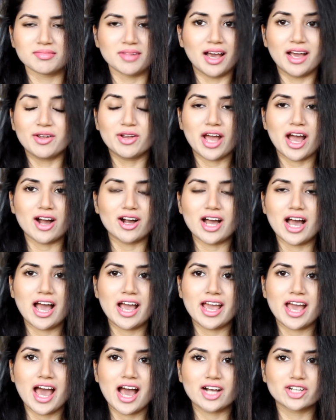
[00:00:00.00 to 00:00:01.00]

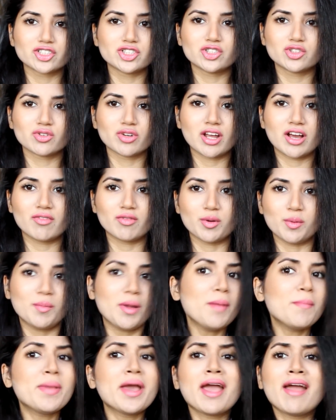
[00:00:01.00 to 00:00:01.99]
I actually don't have one.
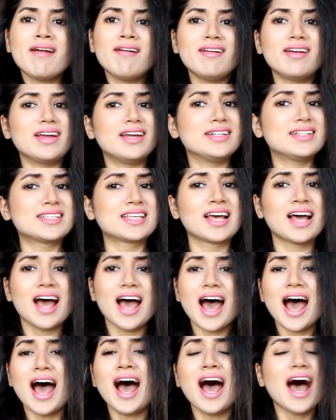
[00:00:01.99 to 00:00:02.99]
My parents!
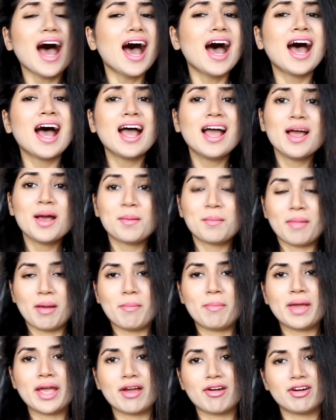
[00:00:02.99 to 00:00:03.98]
My
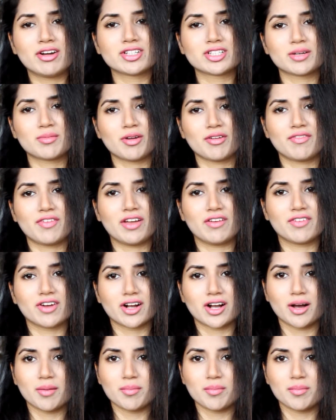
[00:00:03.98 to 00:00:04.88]
parents are my favorite